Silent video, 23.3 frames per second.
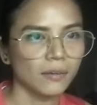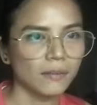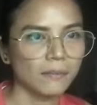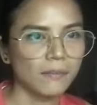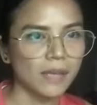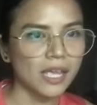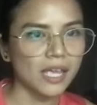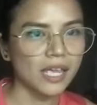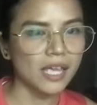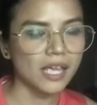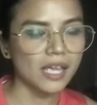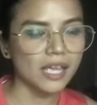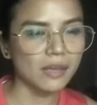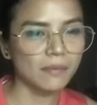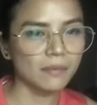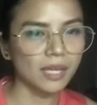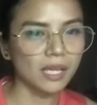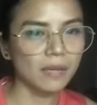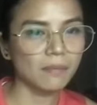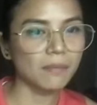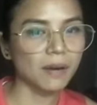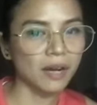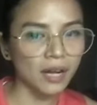may
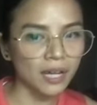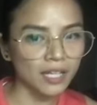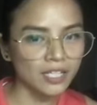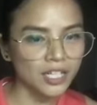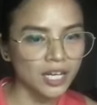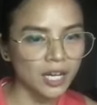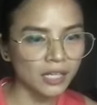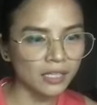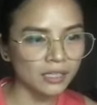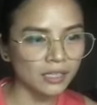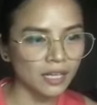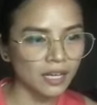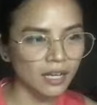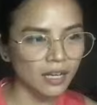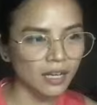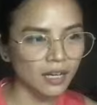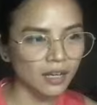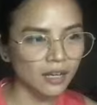iba nga dyan na,